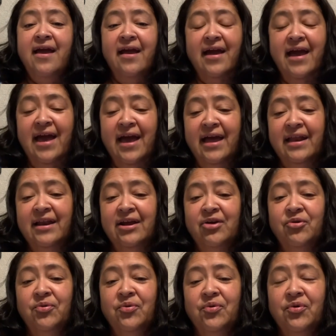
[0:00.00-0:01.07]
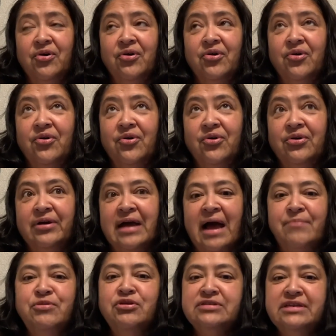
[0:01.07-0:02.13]
and
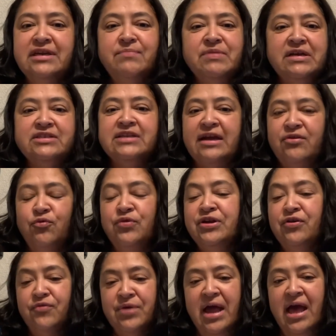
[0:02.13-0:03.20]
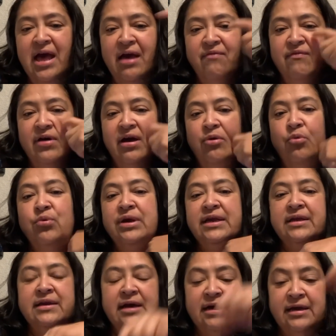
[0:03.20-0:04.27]
I'm using it because we don't have a
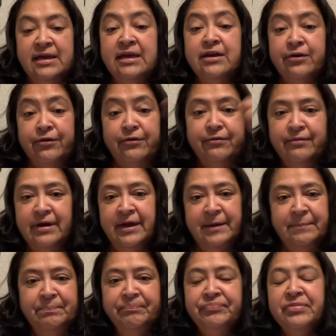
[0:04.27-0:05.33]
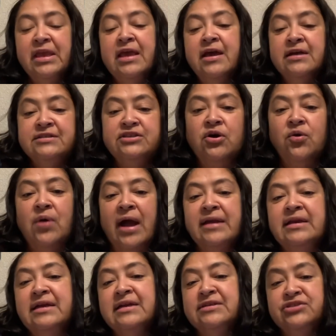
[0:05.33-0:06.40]
weed eater, right? So, I
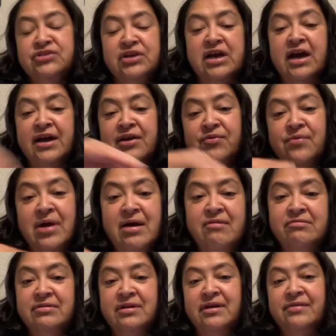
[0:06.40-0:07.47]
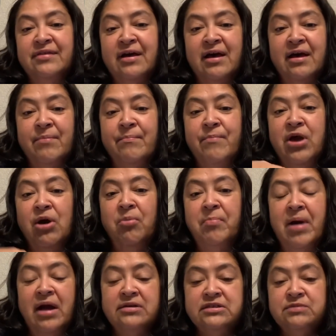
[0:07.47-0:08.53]
needed to cut around the
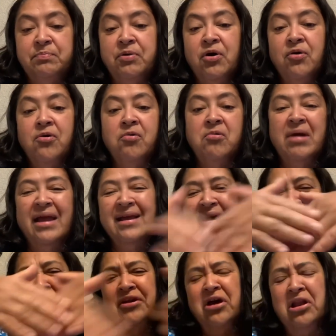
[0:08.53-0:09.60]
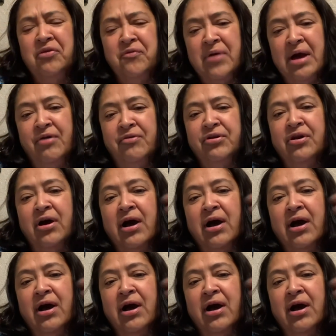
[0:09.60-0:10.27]
mailbox pole and cut all around